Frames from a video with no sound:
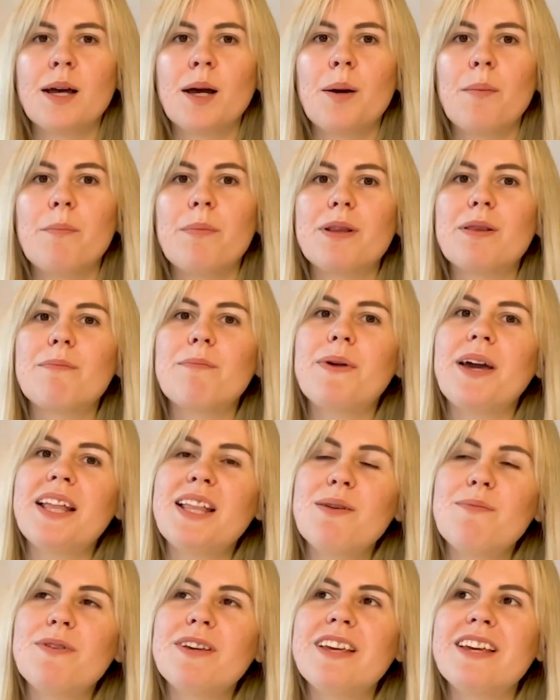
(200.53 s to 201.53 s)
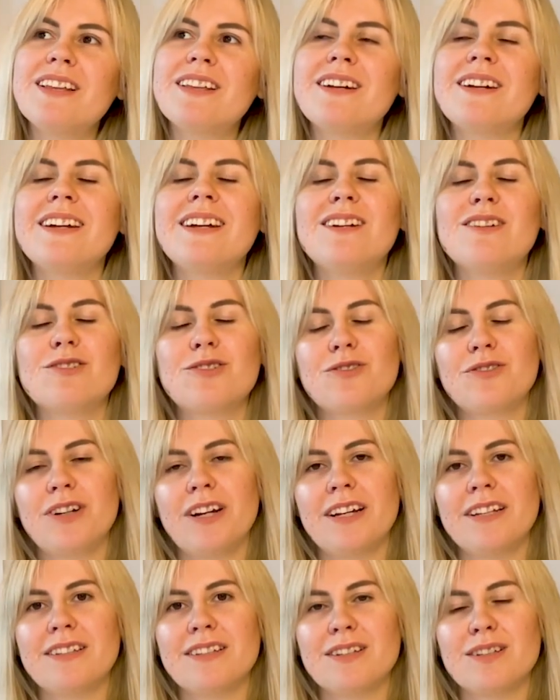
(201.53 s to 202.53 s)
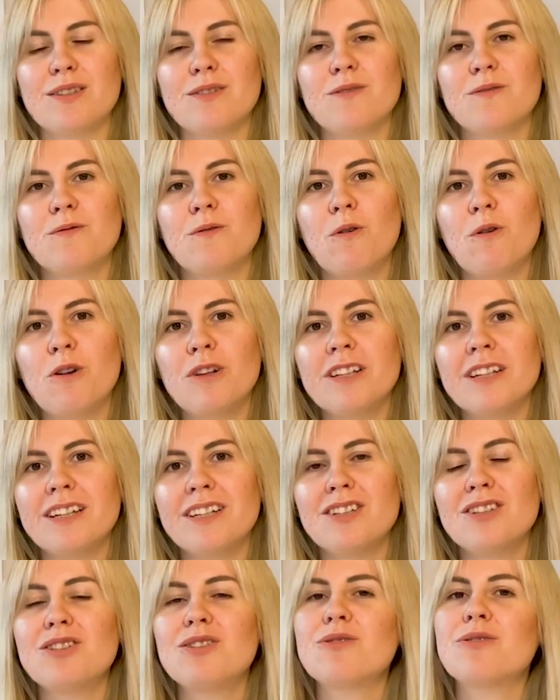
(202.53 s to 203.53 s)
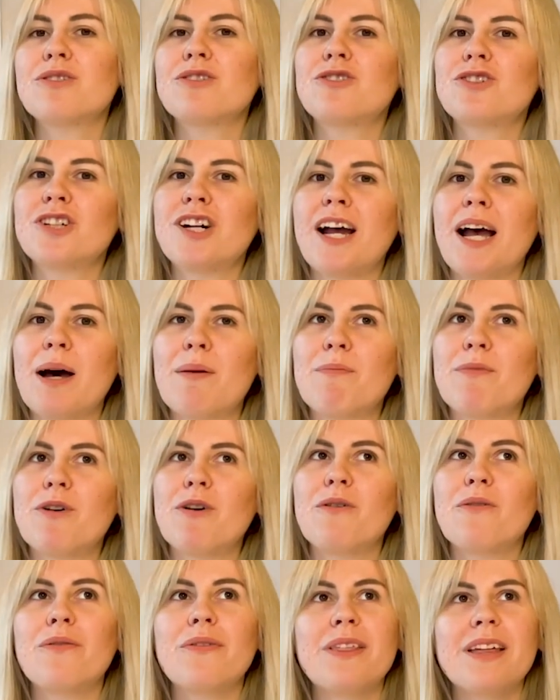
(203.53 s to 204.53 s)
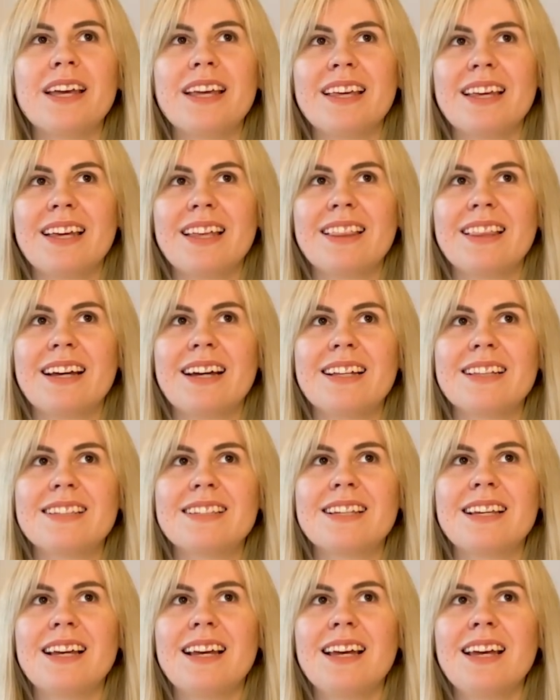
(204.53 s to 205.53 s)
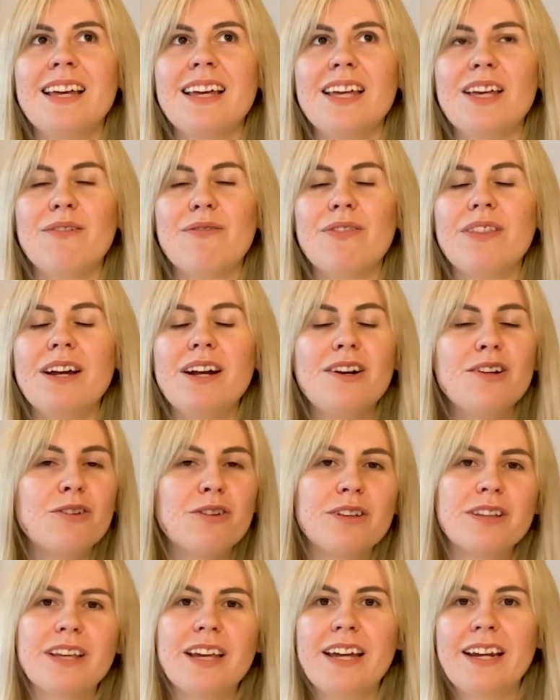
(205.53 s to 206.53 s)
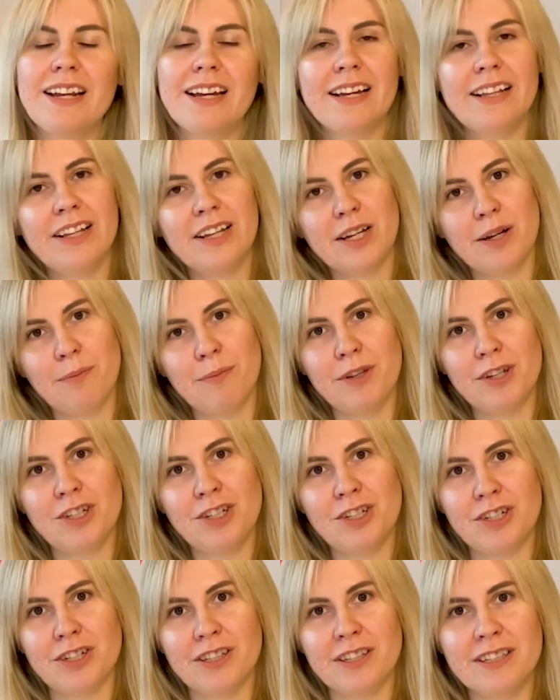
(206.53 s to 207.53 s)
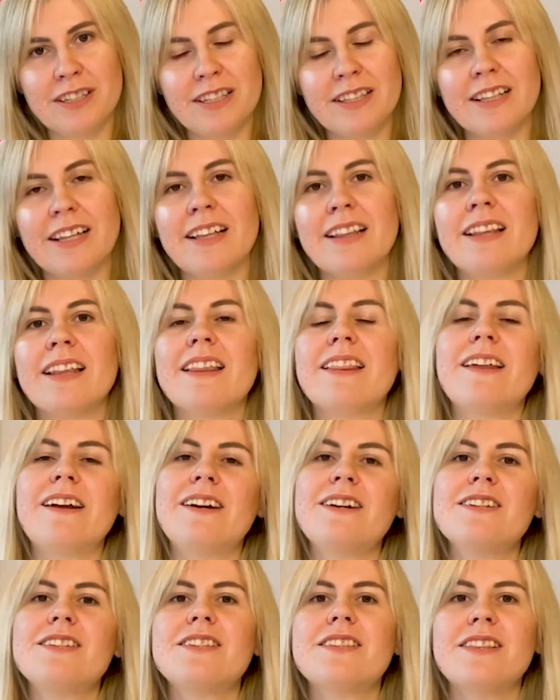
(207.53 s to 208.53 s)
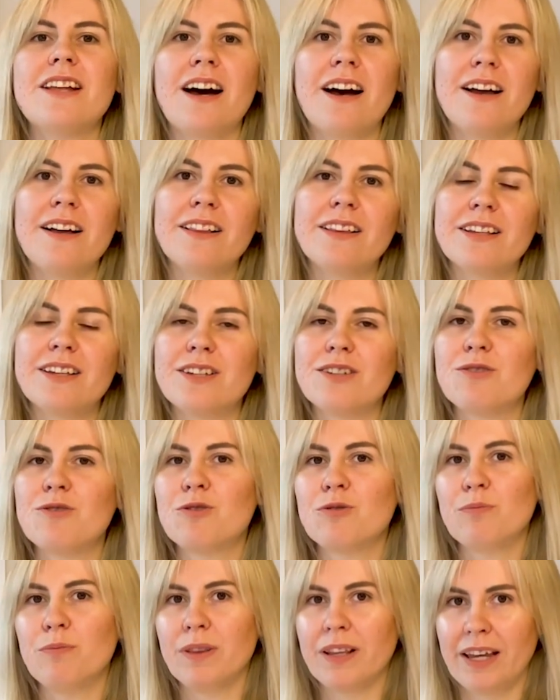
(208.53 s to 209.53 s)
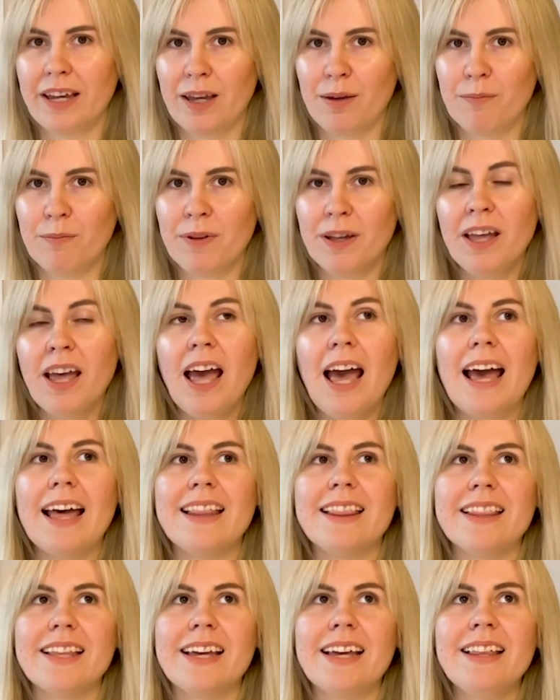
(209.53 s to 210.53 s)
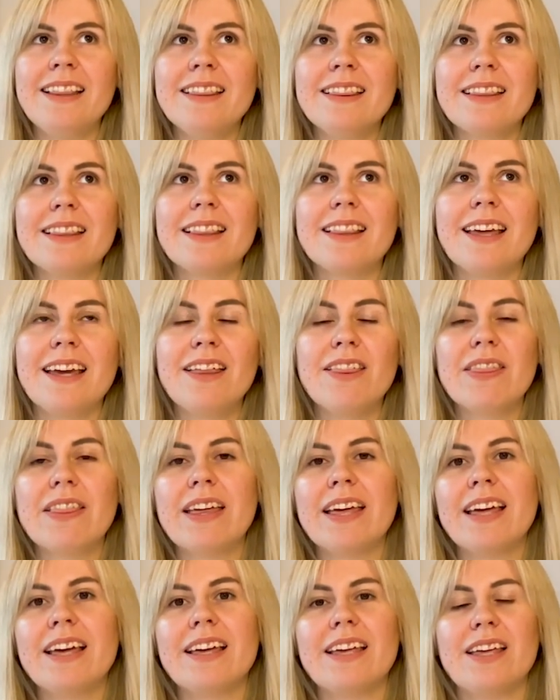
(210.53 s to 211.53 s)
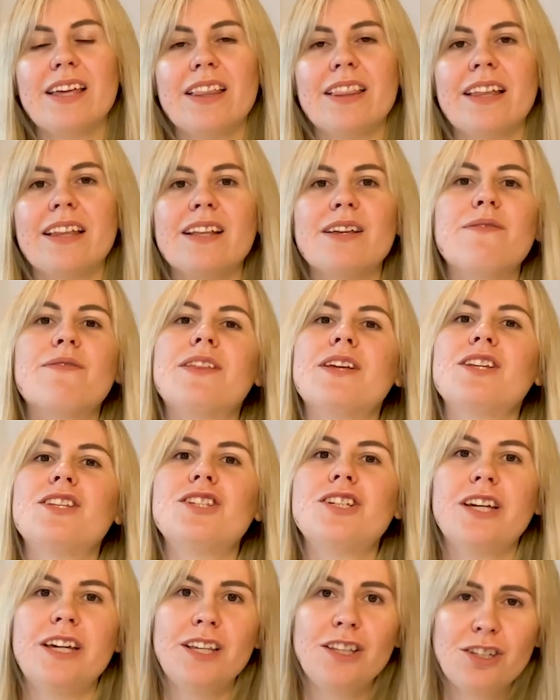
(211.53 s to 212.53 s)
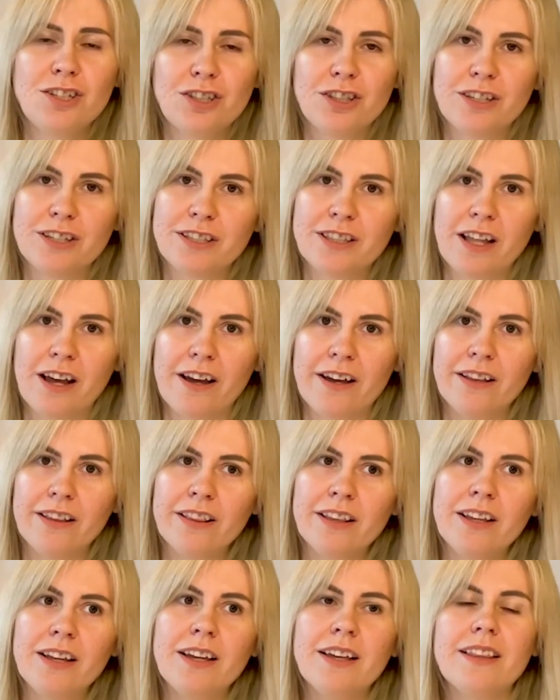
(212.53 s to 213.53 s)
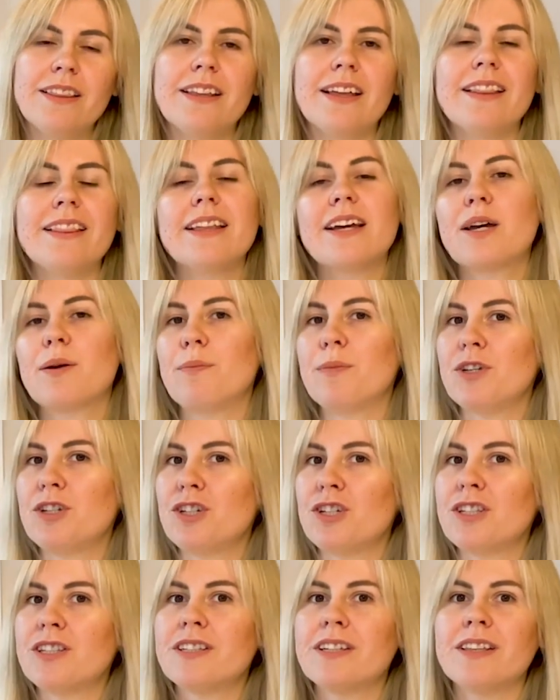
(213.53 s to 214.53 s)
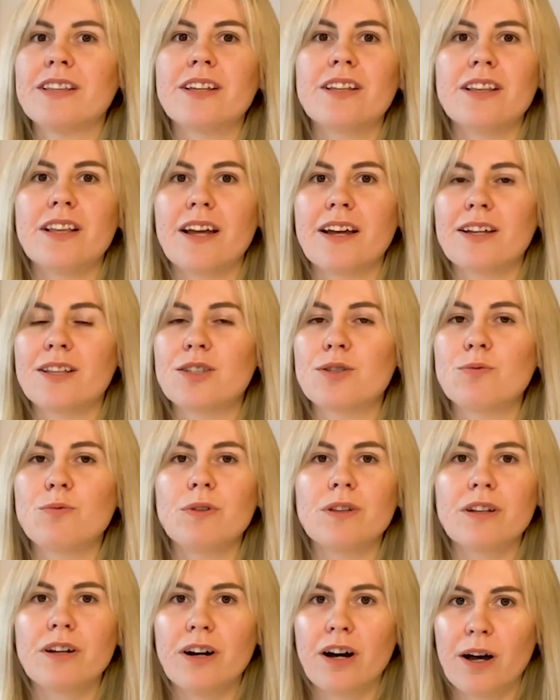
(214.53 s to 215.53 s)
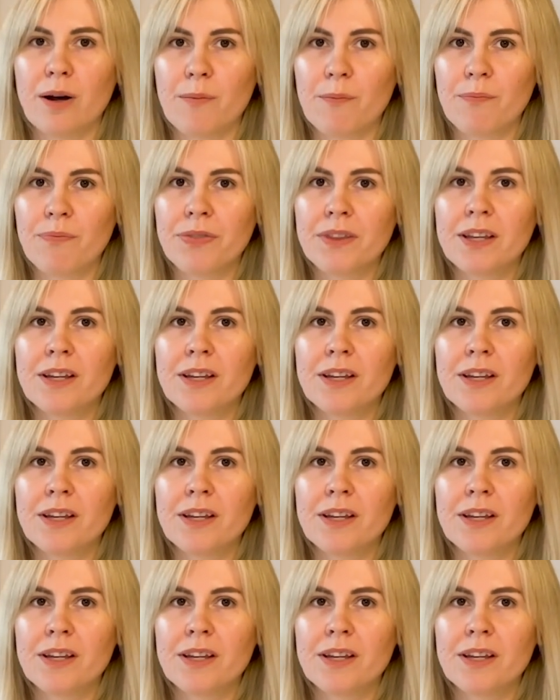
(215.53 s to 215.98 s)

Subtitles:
But many beginner illustrators fall into a trap of thinking that if they're not getting any commissions, then their style is to blame. And then they think that if they change the style, then the commissions and clients will come.